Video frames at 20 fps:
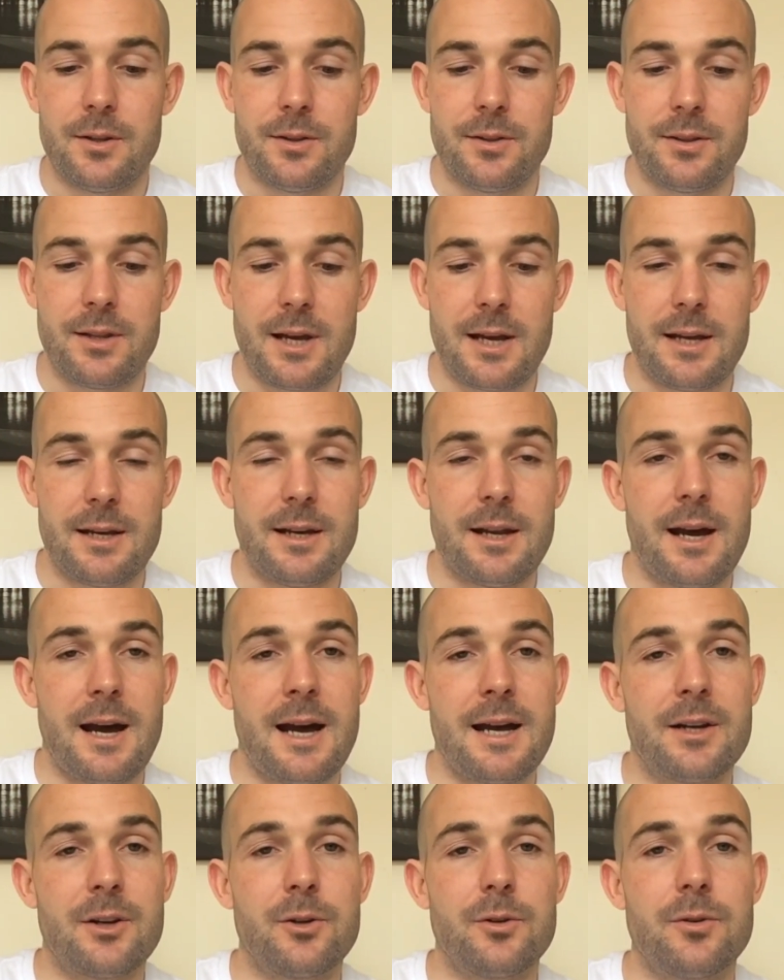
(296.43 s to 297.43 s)
then
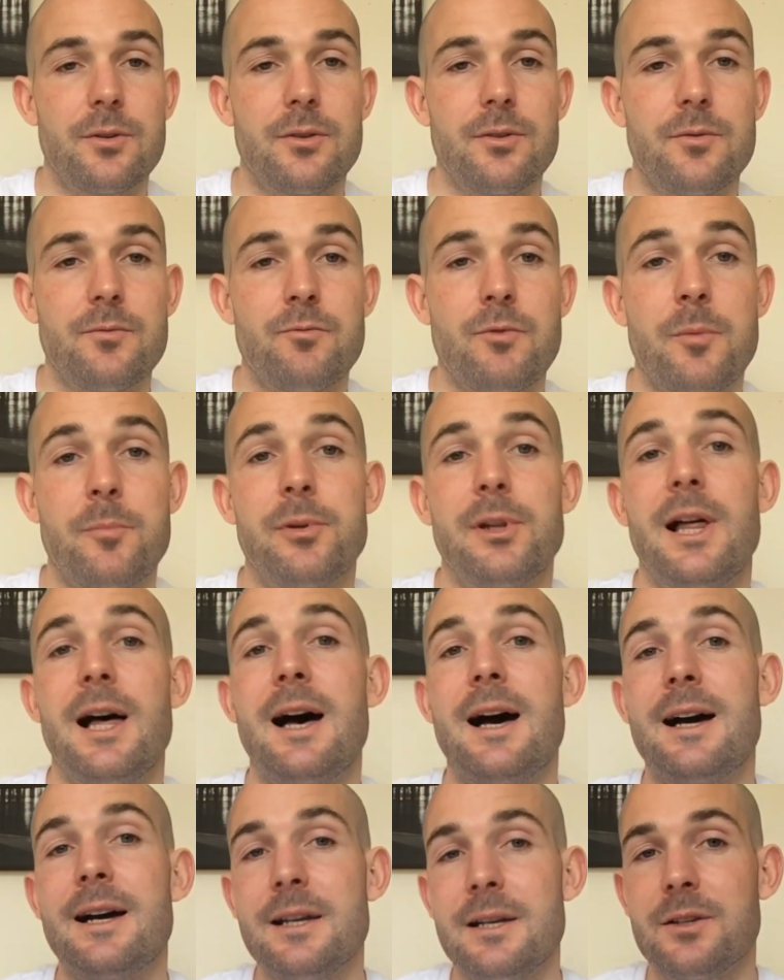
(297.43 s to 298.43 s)
I could
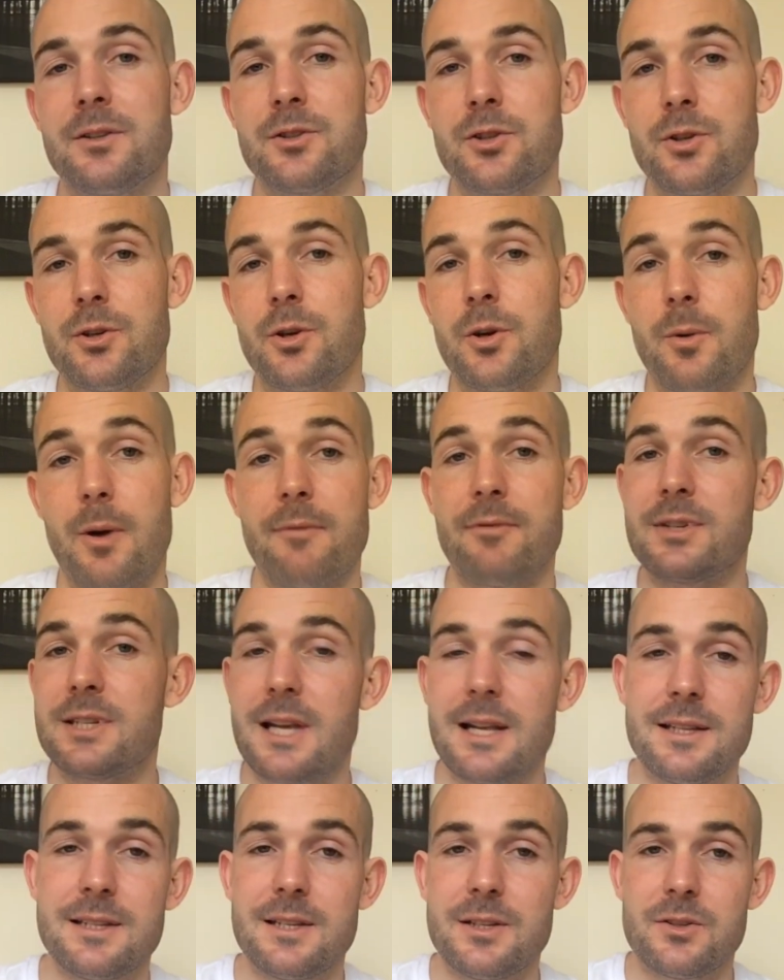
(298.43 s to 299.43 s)
reply to whoever
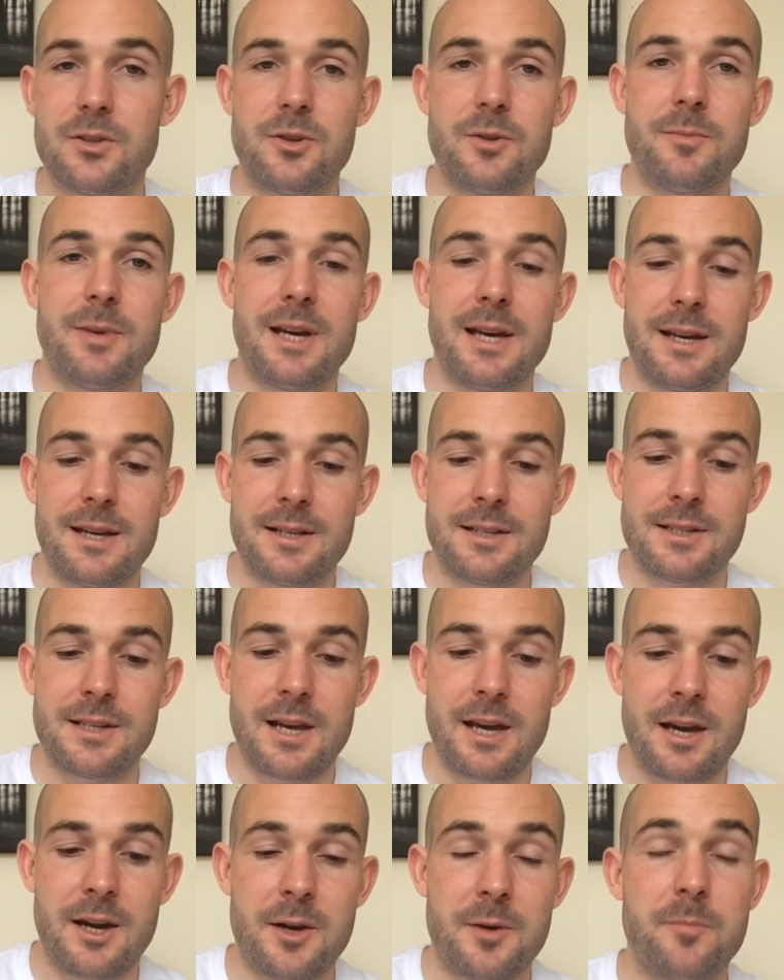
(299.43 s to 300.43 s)
sent it to me and
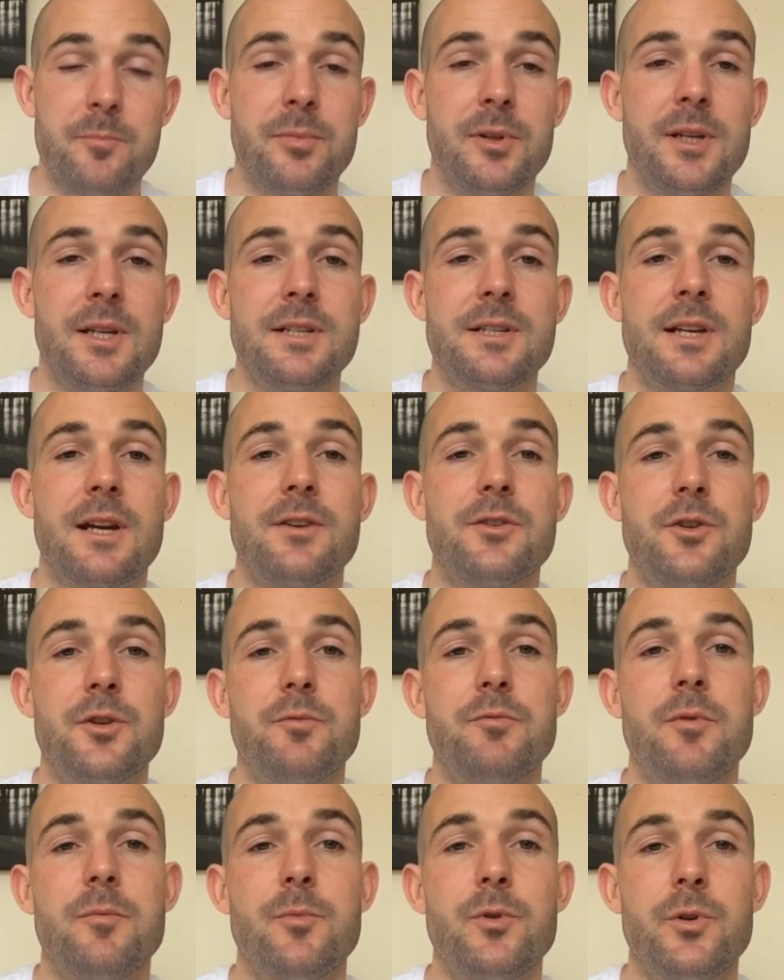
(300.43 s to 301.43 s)
say, please can you
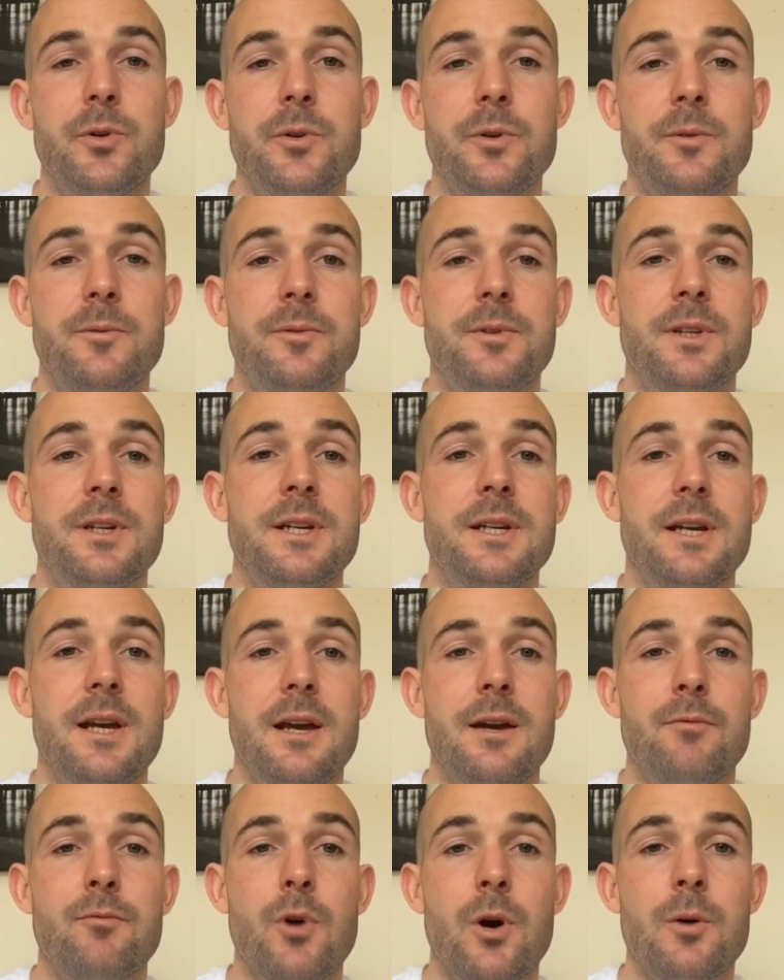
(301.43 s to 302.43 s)
remove the
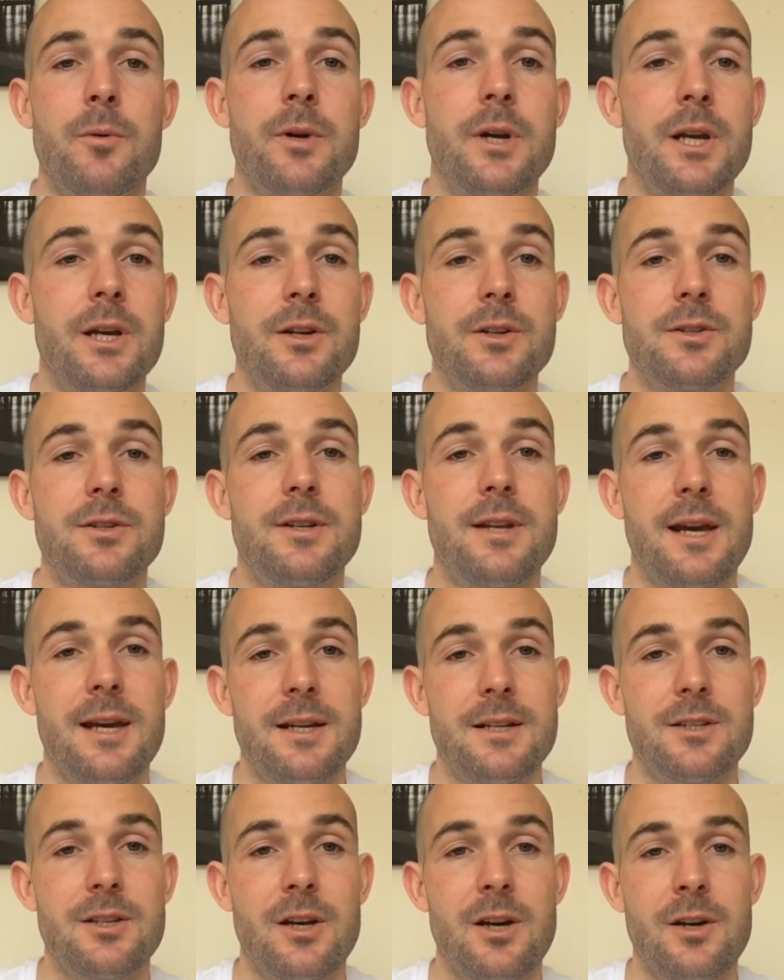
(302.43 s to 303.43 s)
erroneous
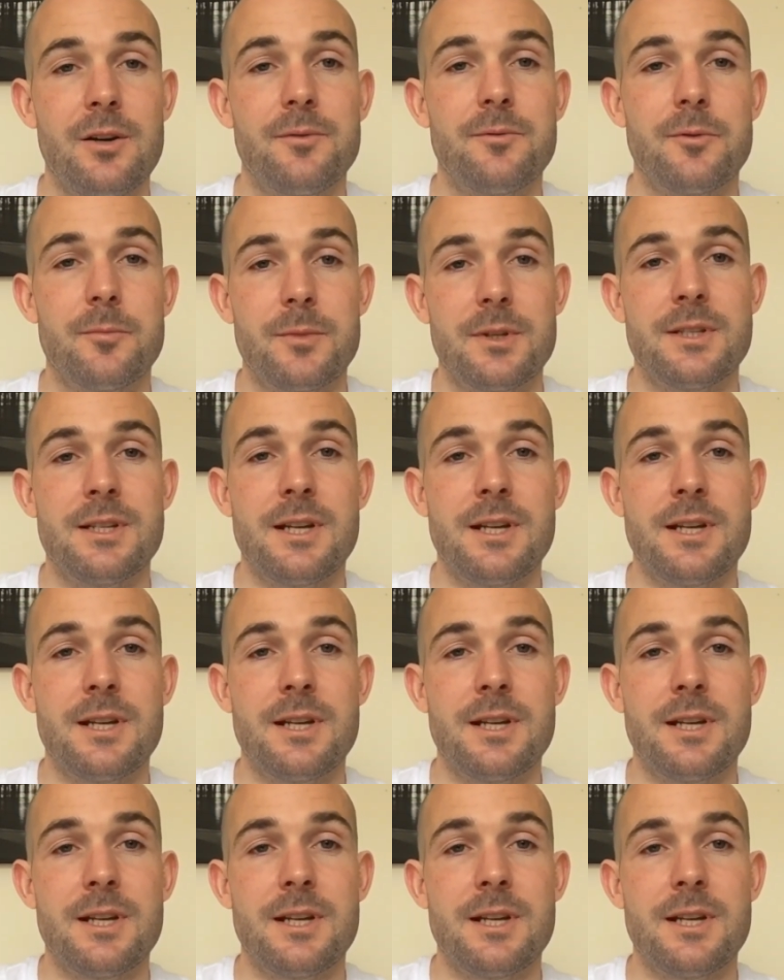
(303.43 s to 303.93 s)
data from the